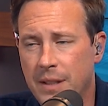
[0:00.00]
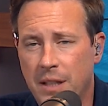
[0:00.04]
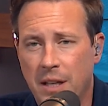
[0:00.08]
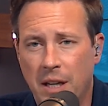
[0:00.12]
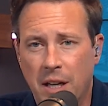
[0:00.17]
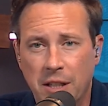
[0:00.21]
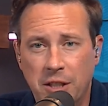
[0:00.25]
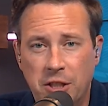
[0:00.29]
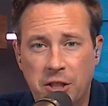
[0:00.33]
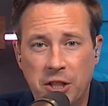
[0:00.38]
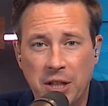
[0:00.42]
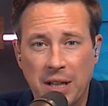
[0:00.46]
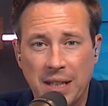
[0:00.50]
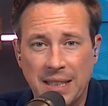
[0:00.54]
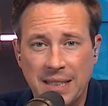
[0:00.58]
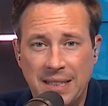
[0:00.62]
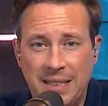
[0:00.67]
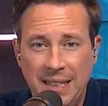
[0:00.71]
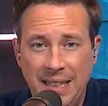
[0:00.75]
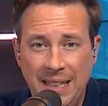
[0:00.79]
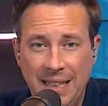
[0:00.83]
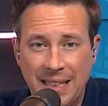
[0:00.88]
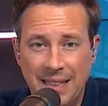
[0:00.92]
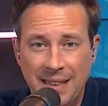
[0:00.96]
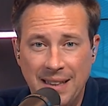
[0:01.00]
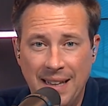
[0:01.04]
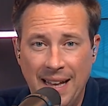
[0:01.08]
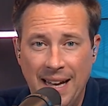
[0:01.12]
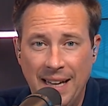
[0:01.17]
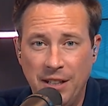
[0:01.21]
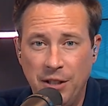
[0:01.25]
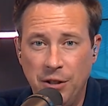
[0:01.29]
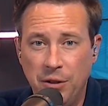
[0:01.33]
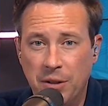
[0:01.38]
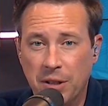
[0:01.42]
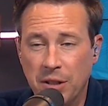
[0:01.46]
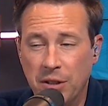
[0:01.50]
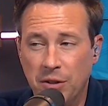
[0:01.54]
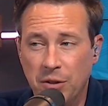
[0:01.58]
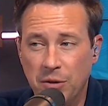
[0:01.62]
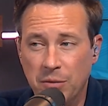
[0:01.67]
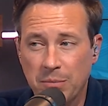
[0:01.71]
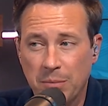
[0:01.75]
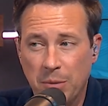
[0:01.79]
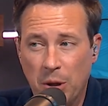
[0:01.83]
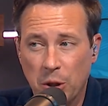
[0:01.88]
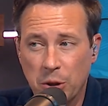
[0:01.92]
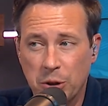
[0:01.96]
agility in that you can do
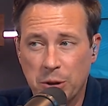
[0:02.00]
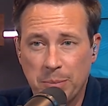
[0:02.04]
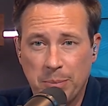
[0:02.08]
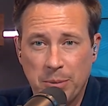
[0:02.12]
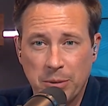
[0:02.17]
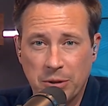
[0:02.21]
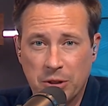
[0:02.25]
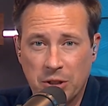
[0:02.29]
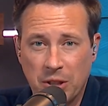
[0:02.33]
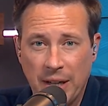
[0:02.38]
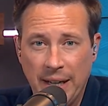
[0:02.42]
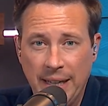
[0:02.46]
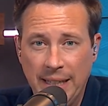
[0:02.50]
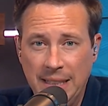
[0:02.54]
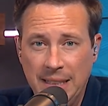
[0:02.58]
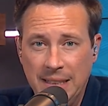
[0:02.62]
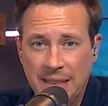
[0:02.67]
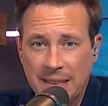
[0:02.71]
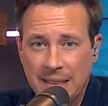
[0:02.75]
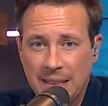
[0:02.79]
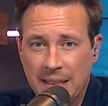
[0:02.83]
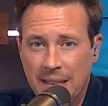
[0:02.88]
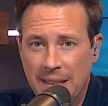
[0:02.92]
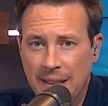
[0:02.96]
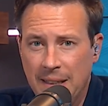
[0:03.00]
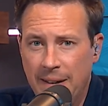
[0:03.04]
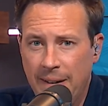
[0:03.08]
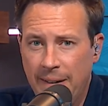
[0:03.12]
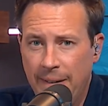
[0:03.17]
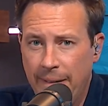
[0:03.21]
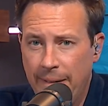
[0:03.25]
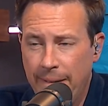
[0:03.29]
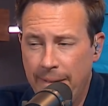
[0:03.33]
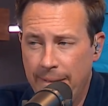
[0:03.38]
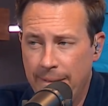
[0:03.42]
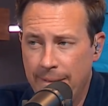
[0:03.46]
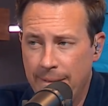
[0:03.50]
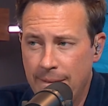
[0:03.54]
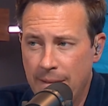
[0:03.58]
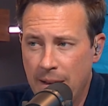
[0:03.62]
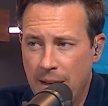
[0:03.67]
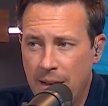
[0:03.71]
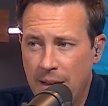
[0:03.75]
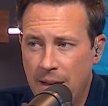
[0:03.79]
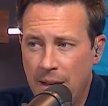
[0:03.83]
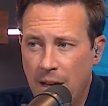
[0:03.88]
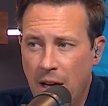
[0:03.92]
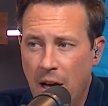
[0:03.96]
multiple trades,
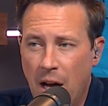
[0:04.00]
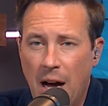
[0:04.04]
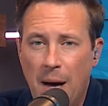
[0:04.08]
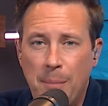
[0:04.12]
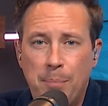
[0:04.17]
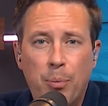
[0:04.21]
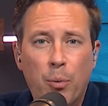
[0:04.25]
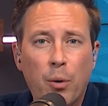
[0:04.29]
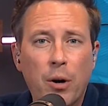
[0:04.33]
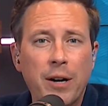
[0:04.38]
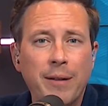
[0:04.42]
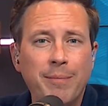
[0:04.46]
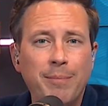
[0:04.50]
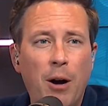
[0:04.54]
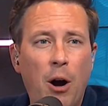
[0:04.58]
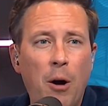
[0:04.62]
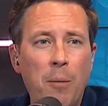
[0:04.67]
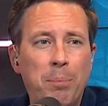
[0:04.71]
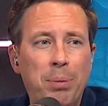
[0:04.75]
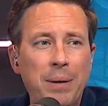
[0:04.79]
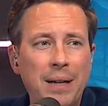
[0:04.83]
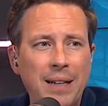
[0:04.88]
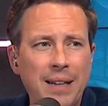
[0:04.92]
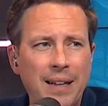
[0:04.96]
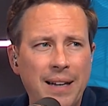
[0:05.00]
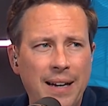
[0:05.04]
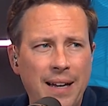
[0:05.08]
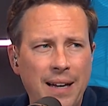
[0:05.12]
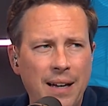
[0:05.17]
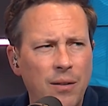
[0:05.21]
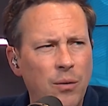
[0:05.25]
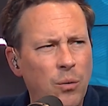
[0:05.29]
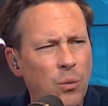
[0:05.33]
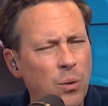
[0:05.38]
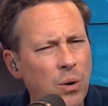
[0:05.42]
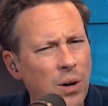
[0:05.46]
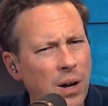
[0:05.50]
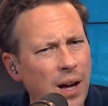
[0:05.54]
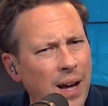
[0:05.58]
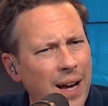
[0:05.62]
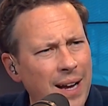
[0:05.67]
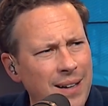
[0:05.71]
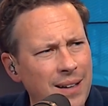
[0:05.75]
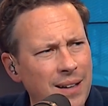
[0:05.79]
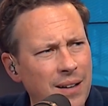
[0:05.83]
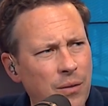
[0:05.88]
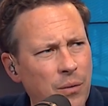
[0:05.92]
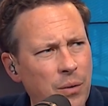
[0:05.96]
upward mobility.
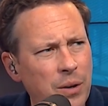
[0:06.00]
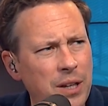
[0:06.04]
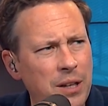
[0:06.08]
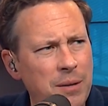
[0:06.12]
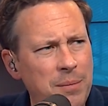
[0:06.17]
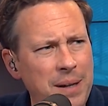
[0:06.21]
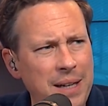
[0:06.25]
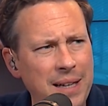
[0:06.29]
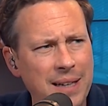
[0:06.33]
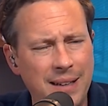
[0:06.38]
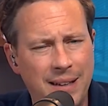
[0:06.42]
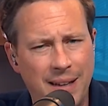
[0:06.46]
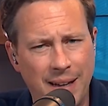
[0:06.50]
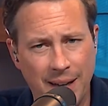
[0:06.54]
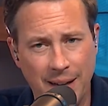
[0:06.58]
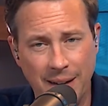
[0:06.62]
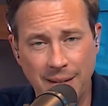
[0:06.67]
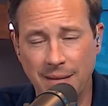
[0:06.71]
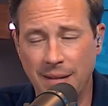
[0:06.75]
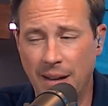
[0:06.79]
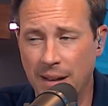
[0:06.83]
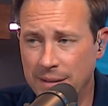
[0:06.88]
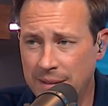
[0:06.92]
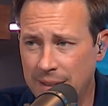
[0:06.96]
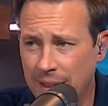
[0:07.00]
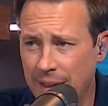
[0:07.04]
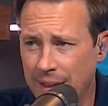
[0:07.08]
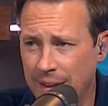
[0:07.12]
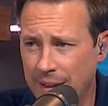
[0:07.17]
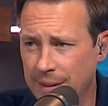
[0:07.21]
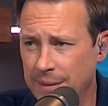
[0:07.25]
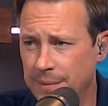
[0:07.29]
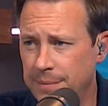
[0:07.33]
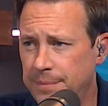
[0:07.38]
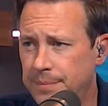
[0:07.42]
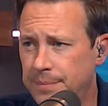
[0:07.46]
What? What do you mean, Ken? I'll tell you.